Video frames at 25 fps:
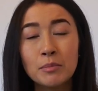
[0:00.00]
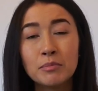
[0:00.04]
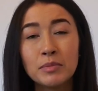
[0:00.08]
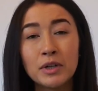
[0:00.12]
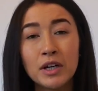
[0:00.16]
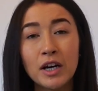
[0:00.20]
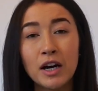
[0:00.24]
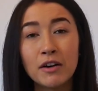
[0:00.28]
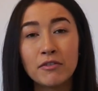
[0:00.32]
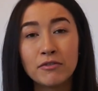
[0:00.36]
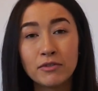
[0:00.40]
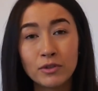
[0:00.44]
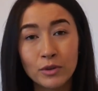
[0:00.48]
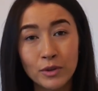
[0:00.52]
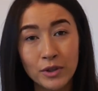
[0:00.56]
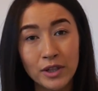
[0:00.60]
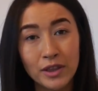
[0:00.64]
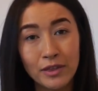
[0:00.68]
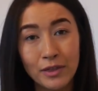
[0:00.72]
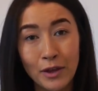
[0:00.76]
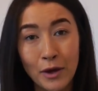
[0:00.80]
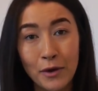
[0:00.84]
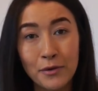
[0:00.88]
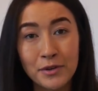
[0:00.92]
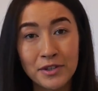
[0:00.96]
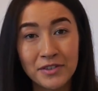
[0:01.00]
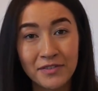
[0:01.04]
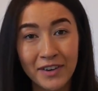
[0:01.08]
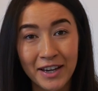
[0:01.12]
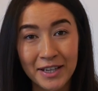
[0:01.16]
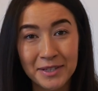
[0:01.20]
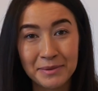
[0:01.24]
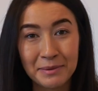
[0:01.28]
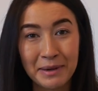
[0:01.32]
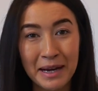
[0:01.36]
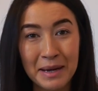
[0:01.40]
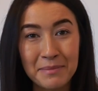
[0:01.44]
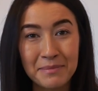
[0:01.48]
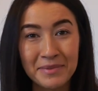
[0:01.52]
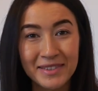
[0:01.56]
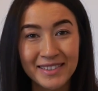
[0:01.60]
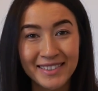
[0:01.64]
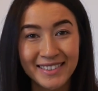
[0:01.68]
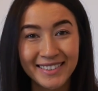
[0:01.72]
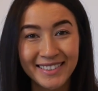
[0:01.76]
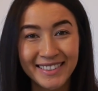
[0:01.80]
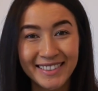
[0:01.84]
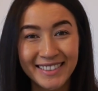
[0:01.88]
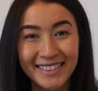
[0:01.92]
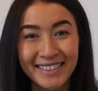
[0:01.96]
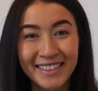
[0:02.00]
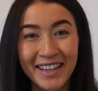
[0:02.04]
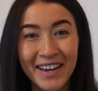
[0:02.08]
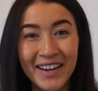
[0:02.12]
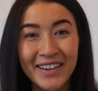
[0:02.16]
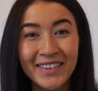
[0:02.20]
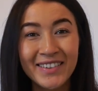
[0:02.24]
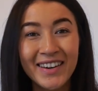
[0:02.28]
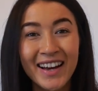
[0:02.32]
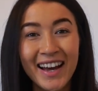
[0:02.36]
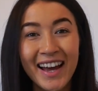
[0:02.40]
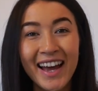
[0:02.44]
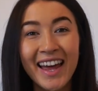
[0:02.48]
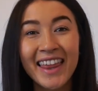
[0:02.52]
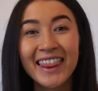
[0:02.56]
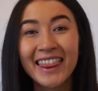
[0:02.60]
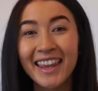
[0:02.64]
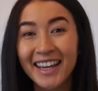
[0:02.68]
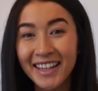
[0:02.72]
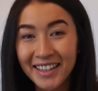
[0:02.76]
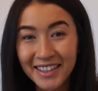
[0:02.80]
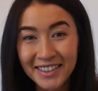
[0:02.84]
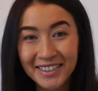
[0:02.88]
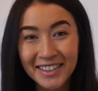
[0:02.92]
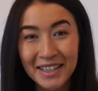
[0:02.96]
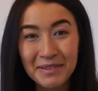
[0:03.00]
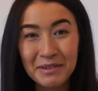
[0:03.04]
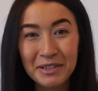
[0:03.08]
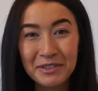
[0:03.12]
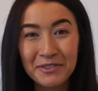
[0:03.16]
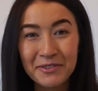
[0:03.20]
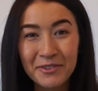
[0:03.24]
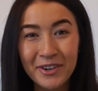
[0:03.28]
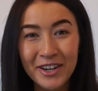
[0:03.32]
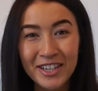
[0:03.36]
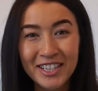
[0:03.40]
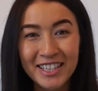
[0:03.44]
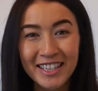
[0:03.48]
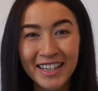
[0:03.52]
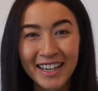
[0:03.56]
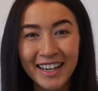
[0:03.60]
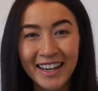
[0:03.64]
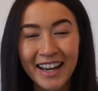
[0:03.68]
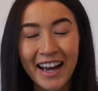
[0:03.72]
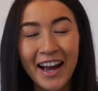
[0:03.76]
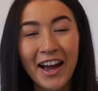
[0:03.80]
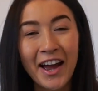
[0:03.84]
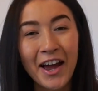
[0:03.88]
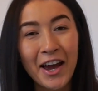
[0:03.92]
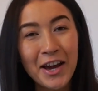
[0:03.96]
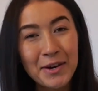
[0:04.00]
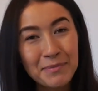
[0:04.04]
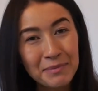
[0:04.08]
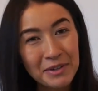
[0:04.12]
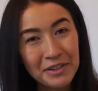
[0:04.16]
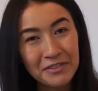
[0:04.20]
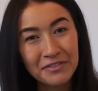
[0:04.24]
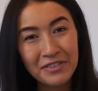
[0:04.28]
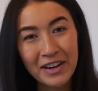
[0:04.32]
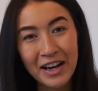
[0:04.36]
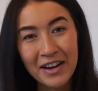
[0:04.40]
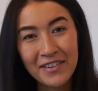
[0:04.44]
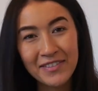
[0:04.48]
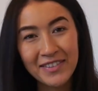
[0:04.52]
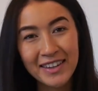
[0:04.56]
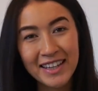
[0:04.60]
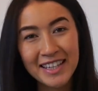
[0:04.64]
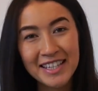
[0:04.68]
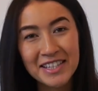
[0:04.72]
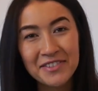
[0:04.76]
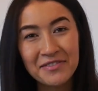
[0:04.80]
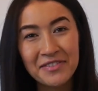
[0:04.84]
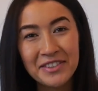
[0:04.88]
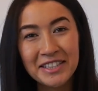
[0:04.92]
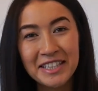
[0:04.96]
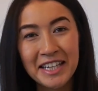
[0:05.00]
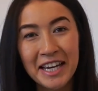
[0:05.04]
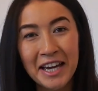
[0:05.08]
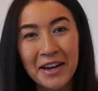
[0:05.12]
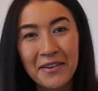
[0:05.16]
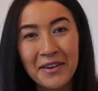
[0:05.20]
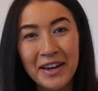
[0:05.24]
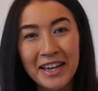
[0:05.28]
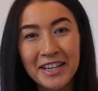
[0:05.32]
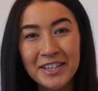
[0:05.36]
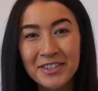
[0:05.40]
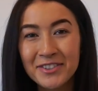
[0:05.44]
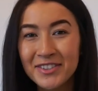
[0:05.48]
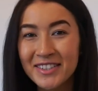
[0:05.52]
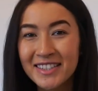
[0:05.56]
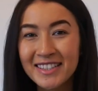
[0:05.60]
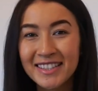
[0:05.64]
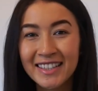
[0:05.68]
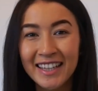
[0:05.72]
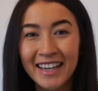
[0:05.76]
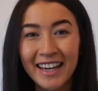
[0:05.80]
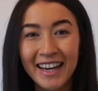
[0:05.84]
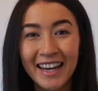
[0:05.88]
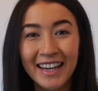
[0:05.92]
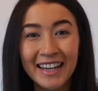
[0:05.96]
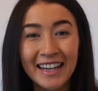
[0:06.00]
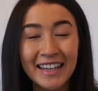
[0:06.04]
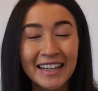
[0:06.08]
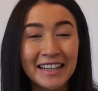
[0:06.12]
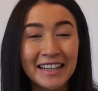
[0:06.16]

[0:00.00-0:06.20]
but avoid those face wipes. So thank you so much for watching. I hope you found this video interesting and a